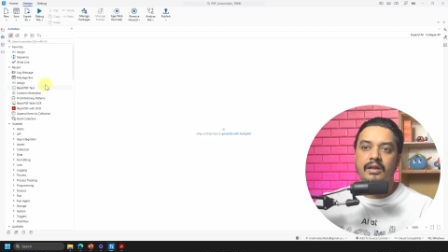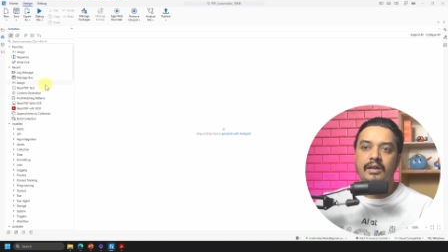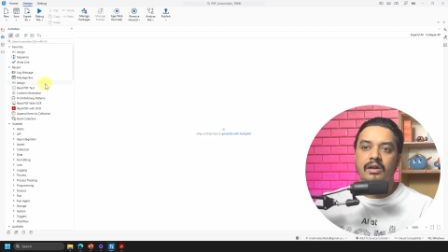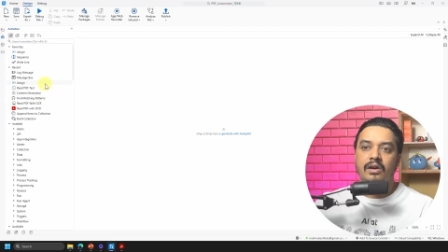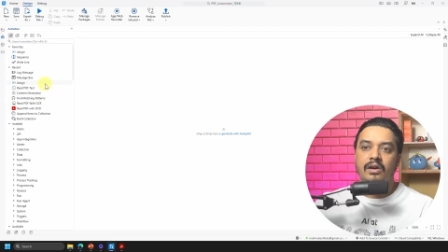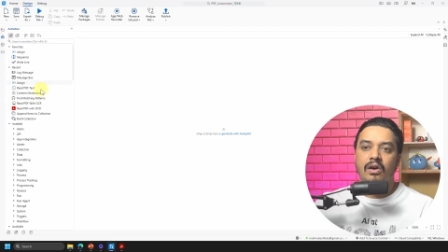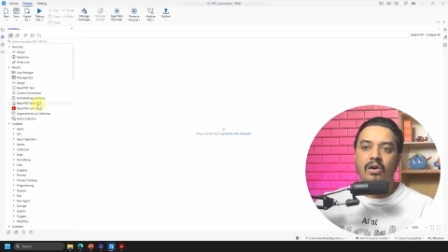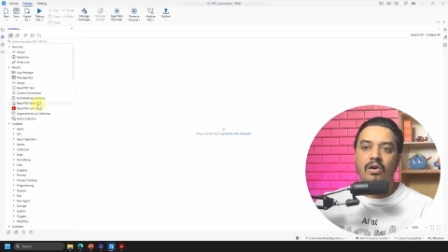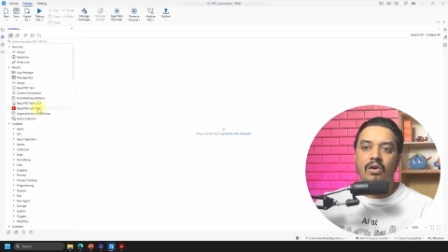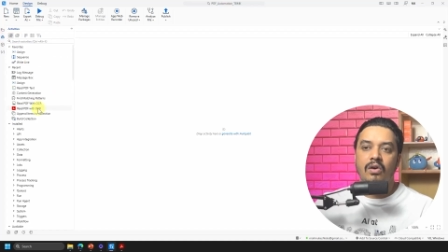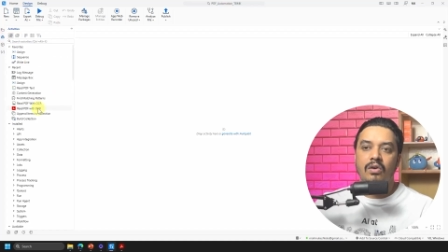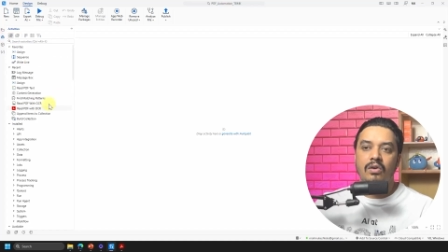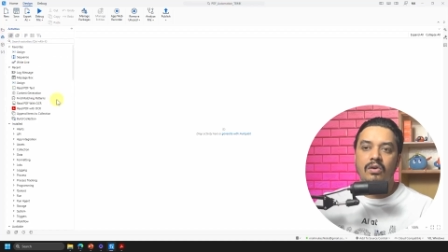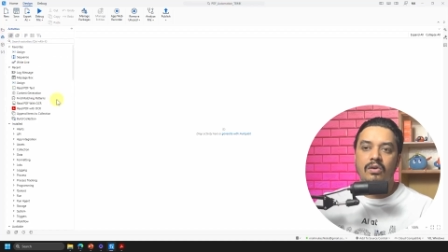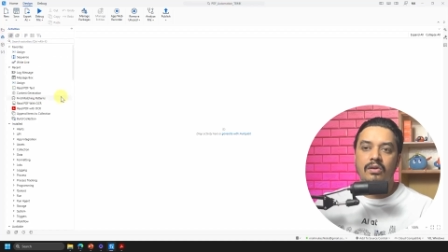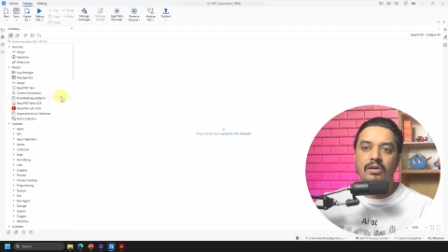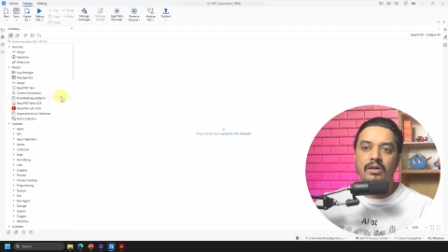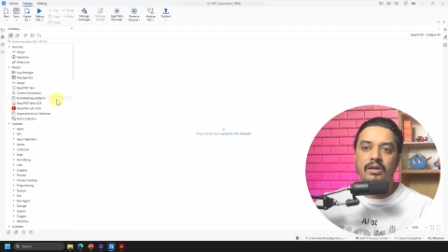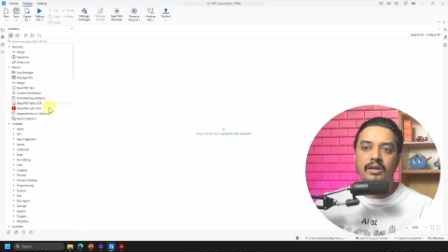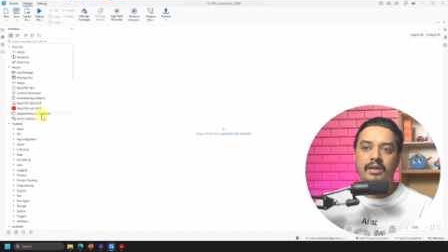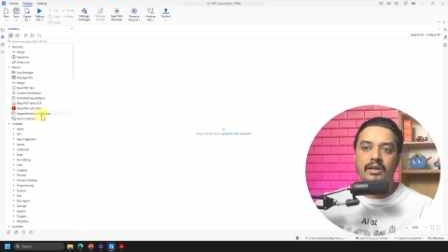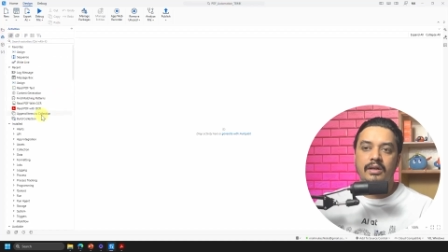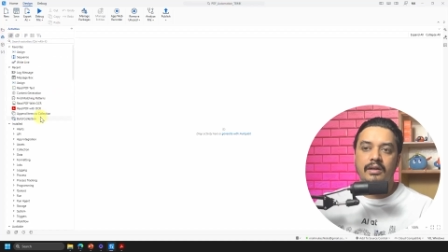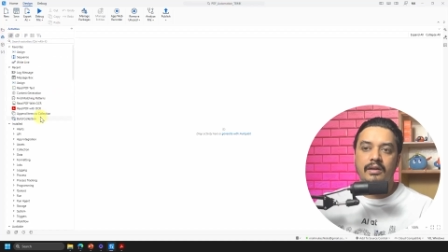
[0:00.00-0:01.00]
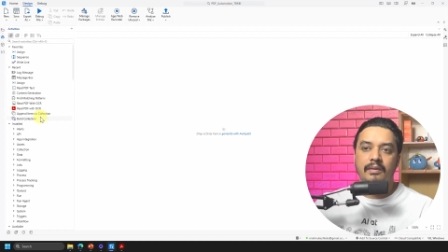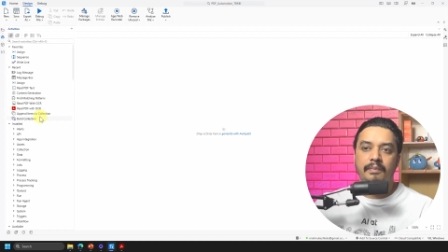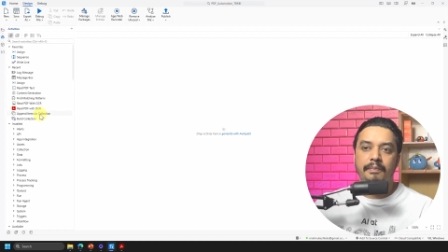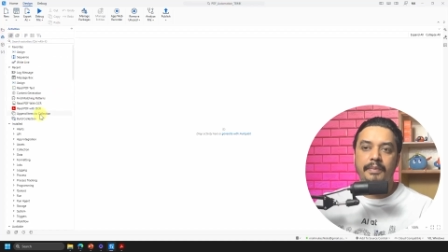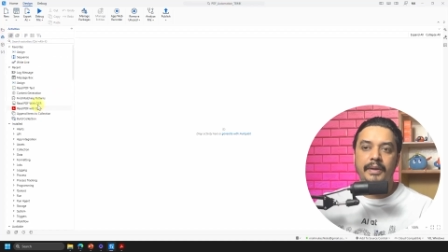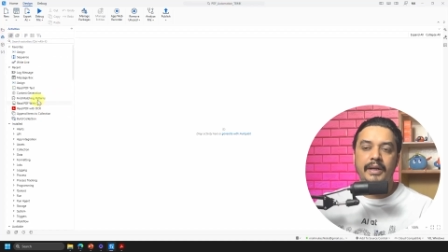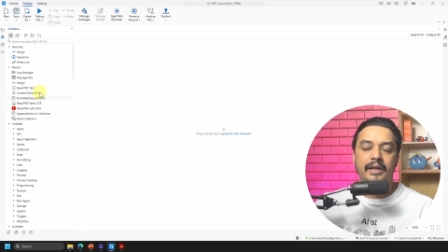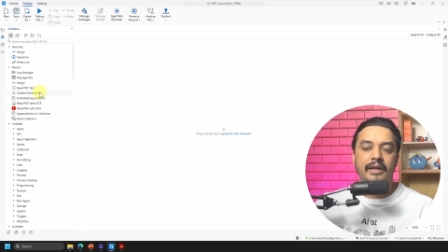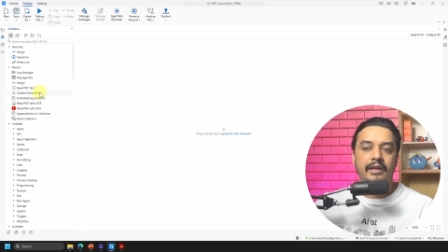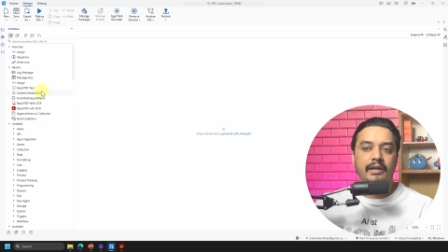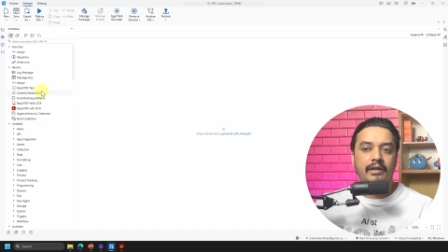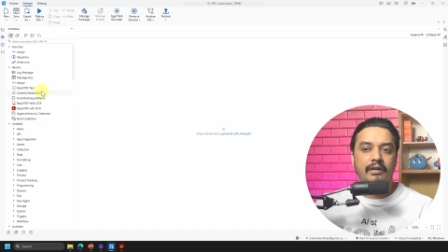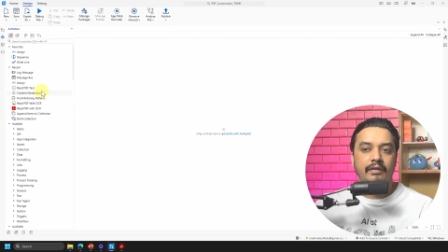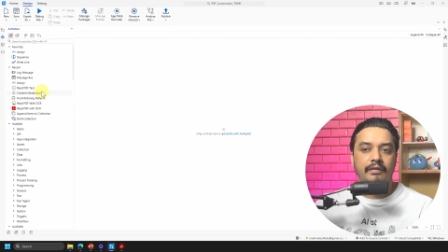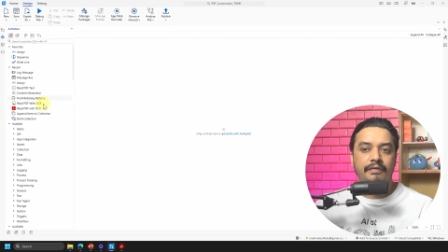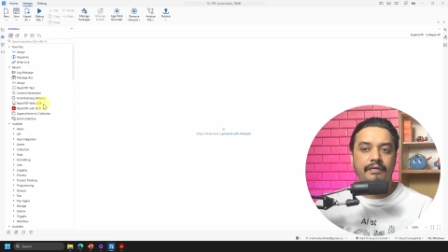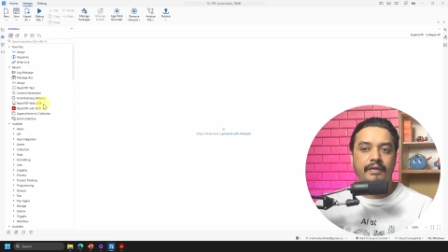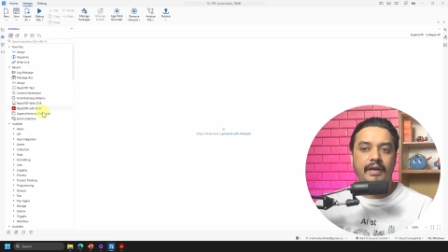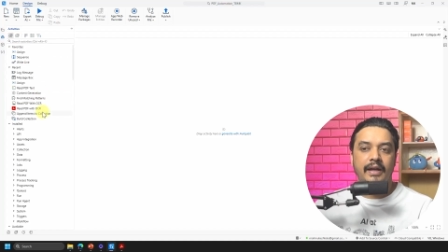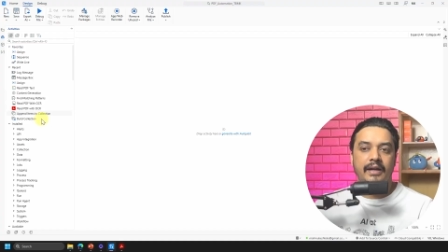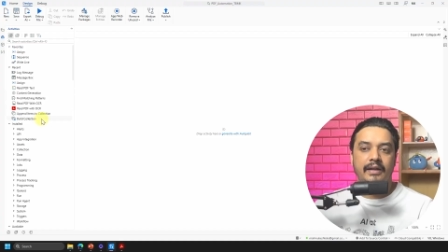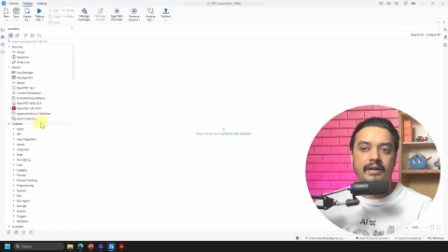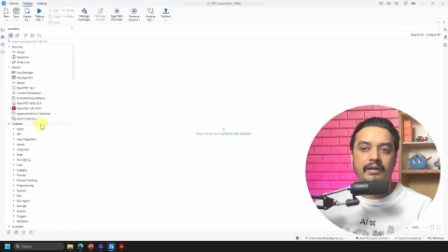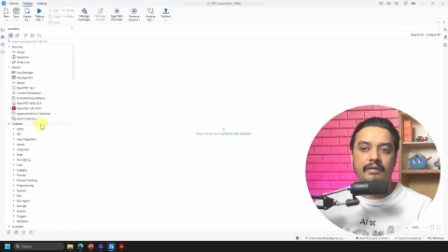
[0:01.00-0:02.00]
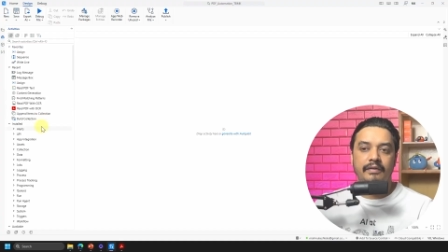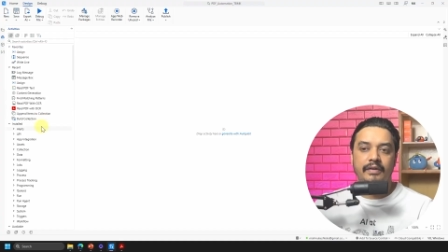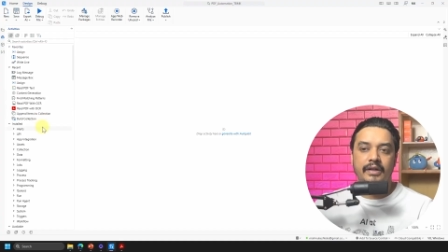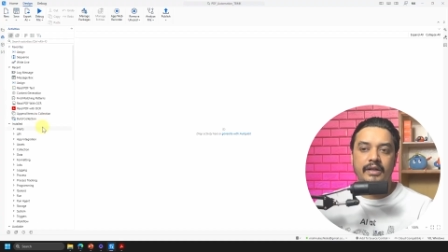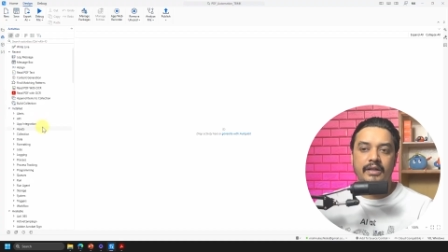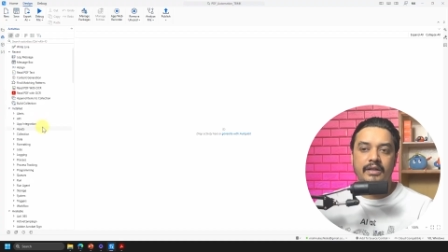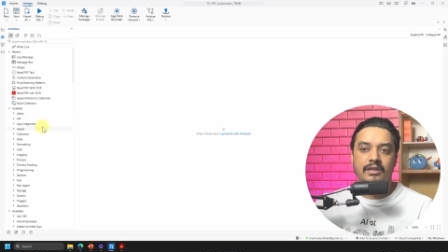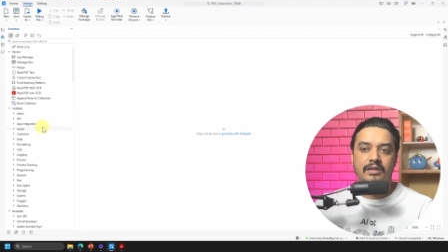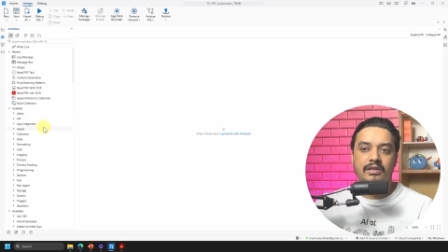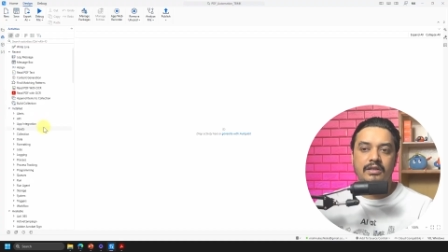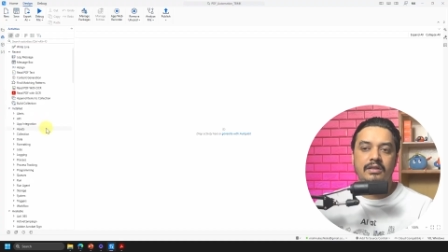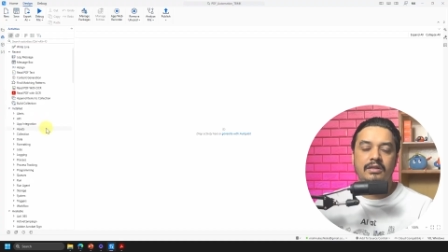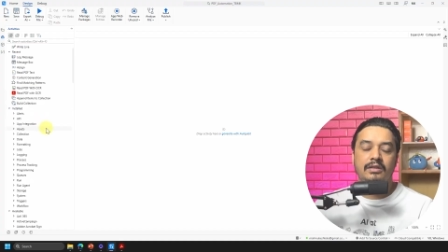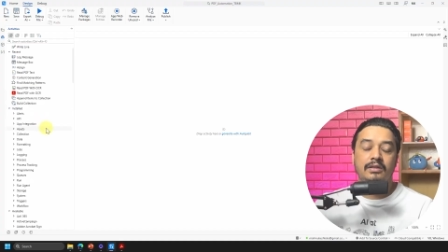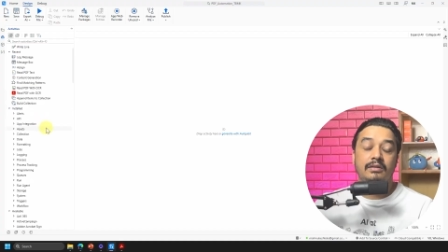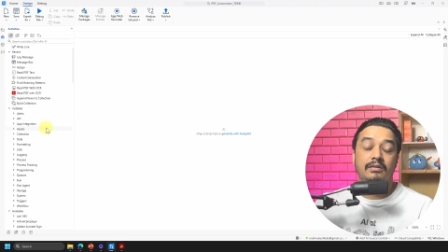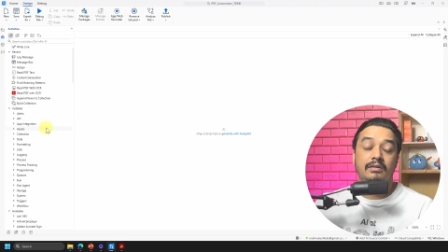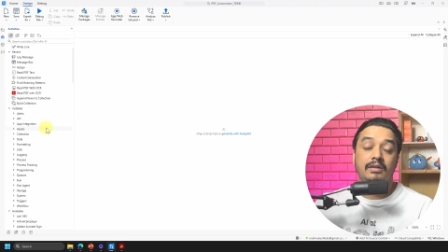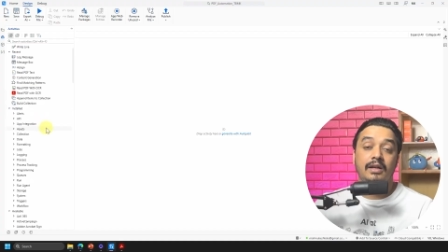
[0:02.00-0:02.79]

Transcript: all the PDF activities,